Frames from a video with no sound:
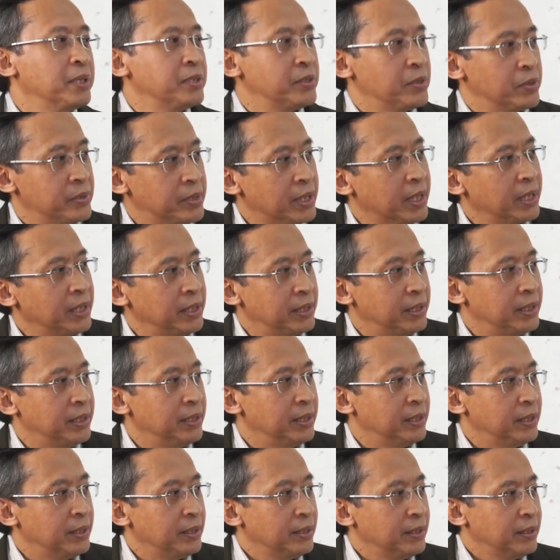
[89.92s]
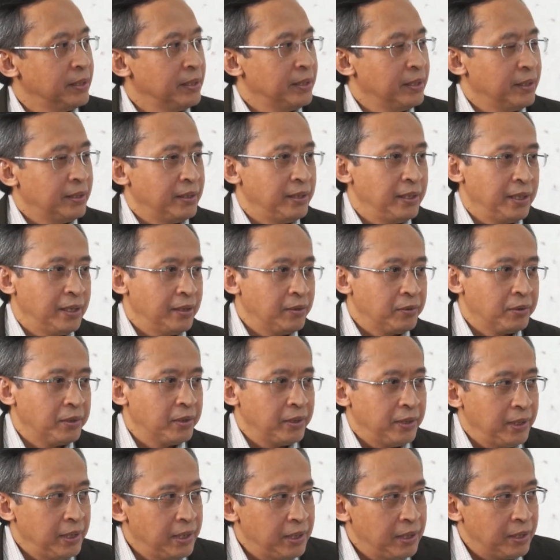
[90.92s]
by society. They are
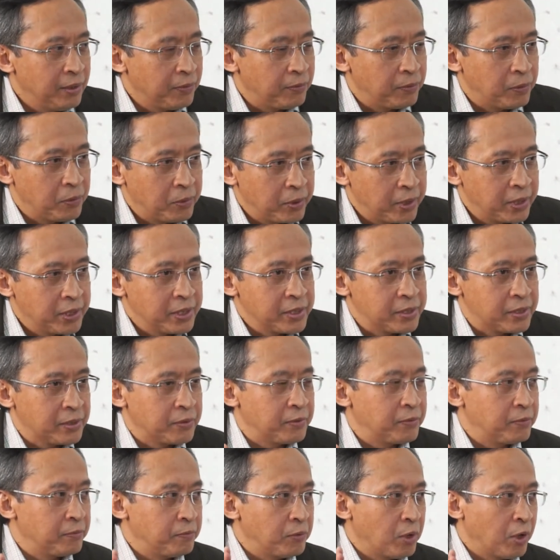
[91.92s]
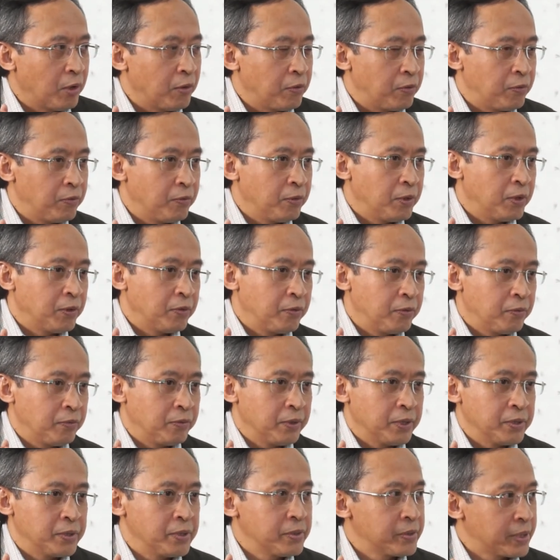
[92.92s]
not in the focus of
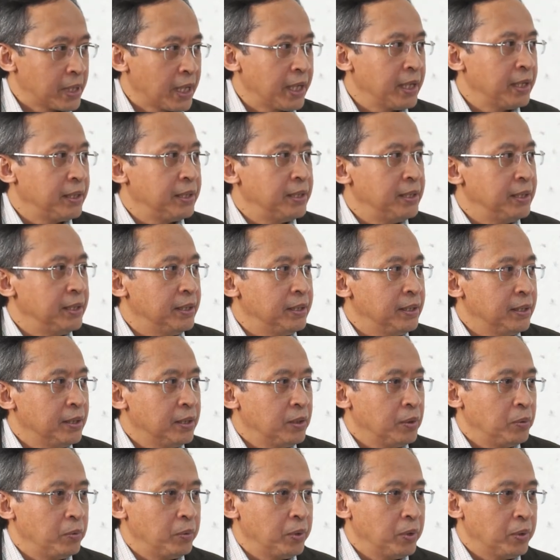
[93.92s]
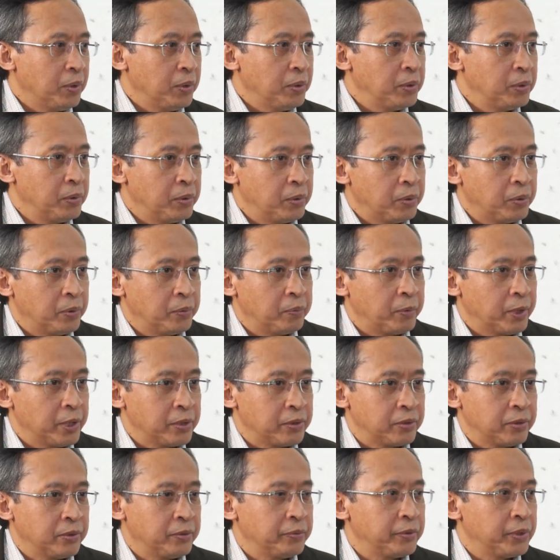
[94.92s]
society. We all know
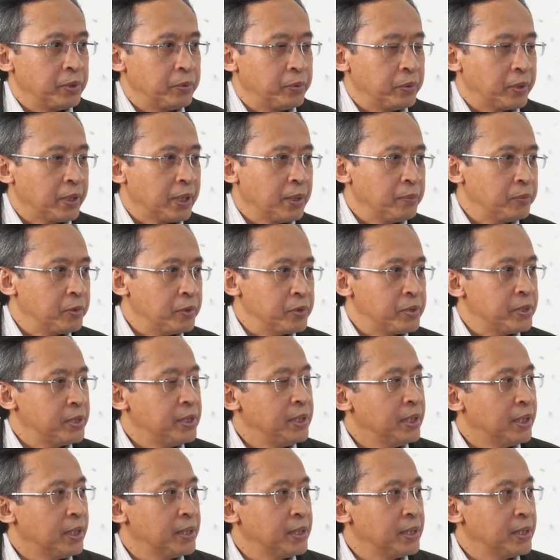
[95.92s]
about children who come to see